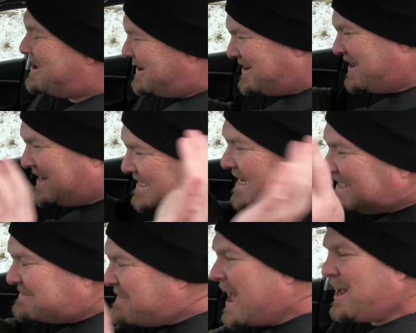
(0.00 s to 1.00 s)
No, no, it
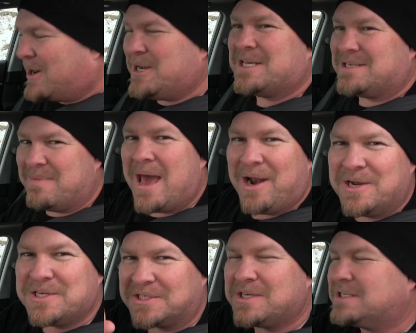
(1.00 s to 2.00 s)
doesn't matter. It doesn't matter.
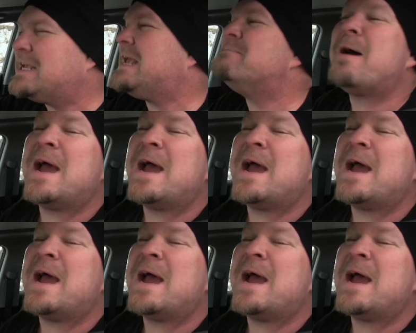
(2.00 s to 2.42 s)
Just, just eat